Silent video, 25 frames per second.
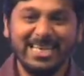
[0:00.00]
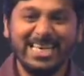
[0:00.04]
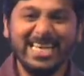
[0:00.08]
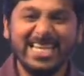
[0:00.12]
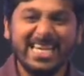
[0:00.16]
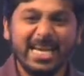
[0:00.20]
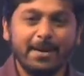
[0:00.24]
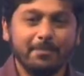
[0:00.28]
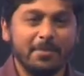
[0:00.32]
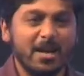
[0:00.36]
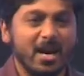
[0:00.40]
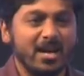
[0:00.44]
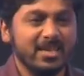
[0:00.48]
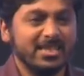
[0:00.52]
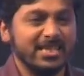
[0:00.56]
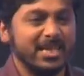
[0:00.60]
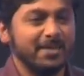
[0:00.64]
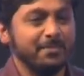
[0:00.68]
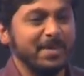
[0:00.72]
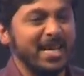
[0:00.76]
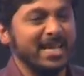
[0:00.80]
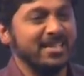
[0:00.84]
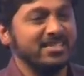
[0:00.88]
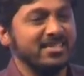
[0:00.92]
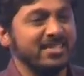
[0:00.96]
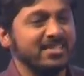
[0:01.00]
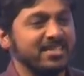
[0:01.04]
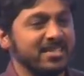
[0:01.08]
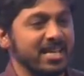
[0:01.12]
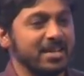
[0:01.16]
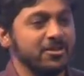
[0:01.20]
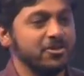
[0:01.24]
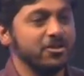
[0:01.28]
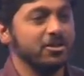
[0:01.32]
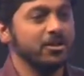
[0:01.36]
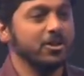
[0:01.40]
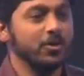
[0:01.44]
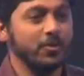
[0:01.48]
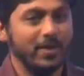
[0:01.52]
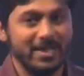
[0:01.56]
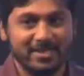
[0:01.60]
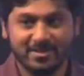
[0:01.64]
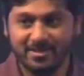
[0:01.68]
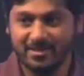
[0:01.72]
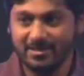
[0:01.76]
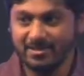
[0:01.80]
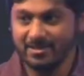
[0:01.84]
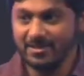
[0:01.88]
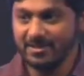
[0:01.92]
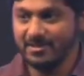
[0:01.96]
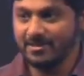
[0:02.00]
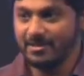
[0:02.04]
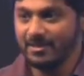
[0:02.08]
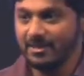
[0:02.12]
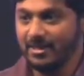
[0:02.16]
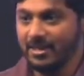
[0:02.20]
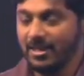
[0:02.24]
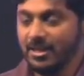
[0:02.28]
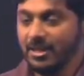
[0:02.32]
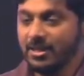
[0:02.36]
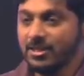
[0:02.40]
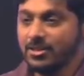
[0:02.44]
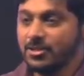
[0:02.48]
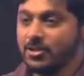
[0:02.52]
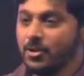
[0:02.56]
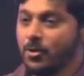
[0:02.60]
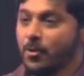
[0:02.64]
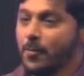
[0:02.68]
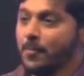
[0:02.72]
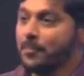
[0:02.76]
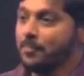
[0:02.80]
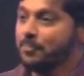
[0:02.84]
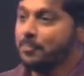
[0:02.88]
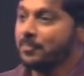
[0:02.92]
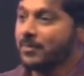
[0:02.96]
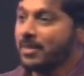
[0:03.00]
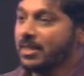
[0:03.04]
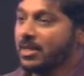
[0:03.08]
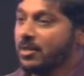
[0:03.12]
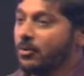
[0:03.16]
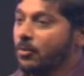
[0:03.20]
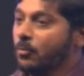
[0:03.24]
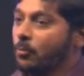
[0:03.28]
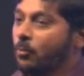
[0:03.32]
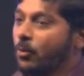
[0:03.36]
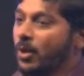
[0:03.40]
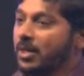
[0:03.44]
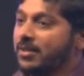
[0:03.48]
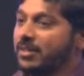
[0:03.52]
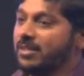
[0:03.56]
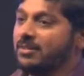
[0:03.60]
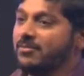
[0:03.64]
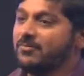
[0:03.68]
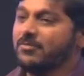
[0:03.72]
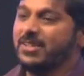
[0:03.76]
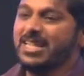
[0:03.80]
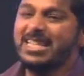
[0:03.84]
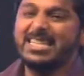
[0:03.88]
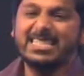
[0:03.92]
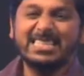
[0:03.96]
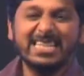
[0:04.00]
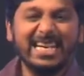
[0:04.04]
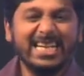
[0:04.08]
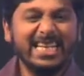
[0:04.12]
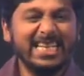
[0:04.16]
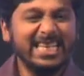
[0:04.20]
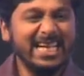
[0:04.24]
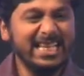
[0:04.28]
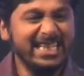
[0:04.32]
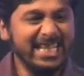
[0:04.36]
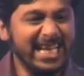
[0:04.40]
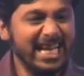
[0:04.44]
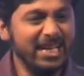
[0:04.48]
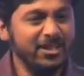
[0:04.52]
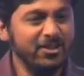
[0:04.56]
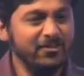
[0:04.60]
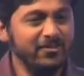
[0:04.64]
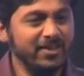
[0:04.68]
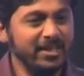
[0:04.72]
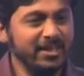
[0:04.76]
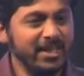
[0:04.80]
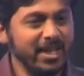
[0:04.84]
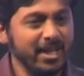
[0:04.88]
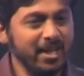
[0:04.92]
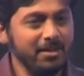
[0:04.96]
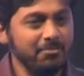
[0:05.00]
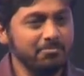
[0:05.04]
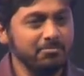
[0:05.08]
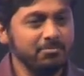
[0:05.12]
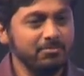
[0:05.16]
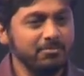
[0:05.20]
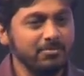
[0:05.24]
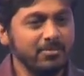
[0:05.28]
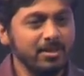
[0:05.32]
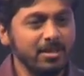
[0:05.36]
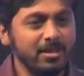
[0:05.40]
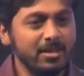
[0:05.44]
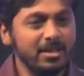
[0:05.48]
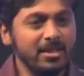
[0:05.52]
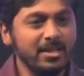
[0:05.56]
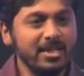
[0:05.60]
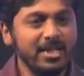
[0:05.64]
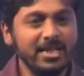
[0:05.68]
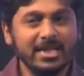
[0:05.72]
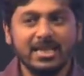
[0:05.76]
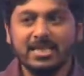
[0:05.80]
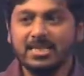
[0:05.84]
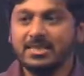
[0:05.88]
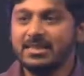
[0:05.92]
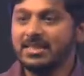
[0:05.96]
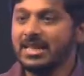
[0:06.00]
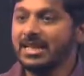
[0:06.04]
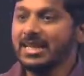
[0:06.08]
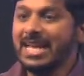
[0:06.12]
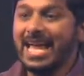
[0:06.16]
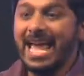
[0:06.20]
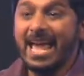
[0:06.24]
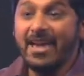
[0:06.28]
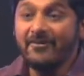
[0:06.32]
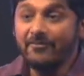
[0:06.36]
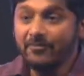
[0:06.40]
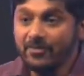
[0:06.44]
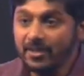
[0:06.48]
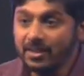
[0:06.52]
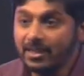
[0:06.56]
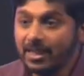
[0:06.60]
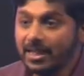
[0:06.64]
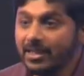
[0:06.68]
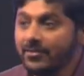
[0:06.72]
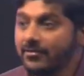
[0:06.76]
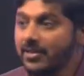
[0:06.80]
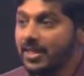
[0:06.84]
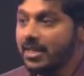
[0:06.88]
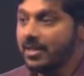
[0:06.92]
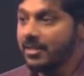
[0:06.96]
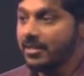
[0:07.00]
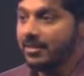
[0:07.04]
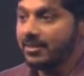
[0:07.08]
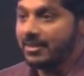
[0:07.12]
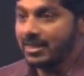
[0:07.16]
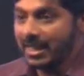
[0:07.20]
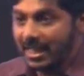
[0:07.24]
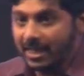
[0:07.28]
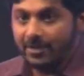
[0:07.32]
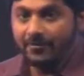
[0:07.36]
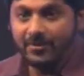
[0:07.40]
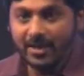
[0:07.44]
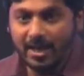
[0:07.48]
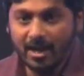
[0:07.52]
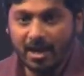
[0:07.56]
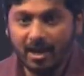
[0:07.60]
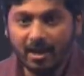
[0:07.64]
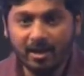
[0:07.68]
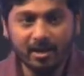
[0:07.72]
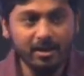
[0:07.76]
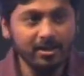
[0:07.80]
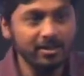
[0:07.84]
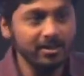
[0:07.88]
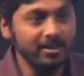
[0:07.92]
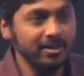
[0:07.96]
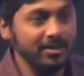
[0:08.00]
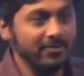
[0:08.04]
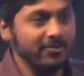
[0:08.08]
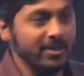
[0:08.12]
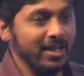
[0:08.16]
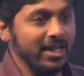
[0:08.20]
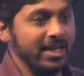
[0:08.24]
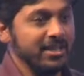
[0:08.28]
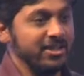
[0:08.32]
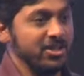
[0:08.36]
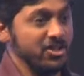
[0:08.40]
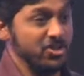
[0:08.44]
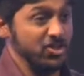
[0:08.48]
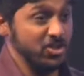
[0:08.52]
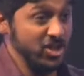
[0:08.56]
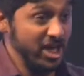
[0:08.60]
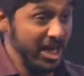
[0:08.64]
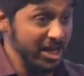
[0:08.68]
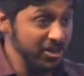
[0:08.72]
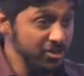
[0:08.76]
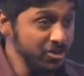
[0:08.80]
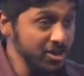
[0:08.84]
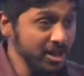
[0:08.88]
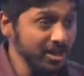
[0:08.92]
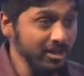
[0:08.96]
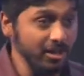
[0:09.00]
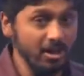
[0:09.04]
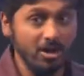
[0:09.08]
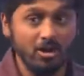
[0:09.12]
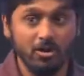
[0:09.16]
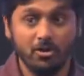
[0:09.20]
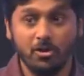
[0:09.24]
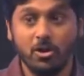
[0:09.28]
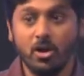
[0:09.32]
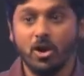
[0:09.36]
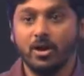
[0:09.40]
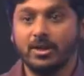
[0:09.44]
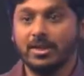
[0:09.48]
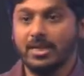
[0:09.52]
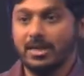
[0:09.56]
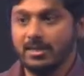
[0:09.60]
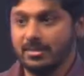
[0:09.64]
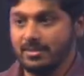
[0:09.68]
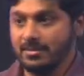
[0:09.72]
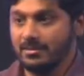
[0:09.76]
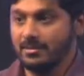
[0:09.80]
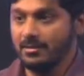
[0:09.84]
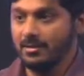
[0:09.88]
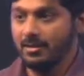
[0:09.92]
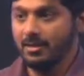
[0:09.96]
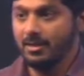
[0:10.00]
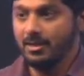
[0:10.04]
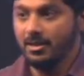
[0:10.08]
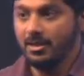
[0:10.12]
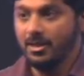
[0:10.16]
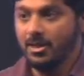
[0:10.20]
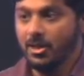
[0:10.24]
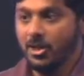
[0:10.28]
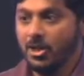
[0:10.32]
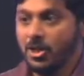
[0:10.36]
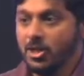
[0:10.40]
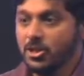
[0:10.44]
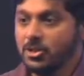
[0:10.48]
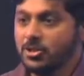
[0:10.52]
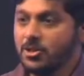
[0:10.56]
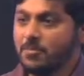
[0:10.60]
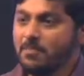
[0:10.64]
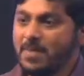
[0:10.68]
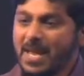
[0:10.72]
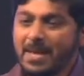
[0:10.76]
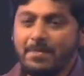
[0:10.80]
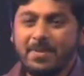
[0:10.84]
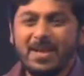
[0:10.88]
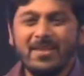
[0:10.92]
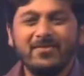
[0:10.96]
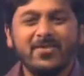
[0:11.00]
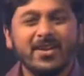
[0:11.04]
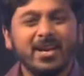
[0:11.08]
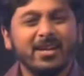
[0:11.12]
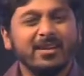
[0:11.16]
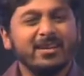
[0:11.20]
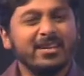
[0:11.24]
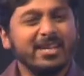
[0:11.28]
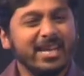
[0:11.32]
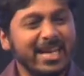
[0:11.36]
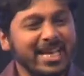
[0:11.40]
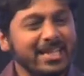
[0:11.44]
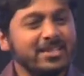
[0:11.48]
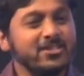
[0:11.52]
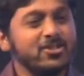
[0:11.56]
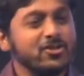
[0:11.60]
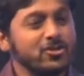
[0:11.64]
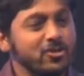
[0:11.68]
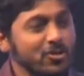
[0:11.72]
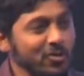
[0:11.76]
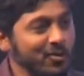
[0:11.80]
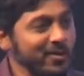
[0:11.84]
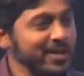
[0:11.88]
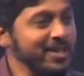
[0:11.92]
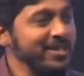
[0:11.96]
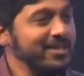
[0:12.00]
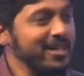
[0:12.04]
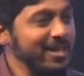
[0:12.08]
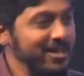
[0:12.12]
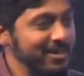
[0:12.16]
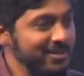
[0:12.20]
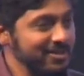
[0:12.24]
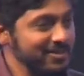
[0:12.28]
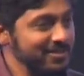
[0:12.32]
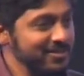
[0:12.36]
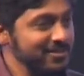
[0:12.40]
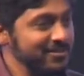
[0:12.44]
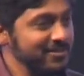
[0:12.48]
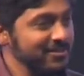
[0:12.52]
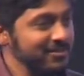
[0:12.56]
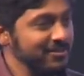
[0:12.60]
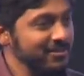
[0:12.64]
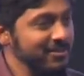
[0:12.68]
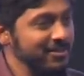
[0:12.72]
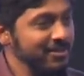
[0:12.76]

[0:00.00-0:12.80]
He kept asking me existential questions. So what we decided at the end of the day is that everything we think we are either changing or not us. So maybe we are great storytellers.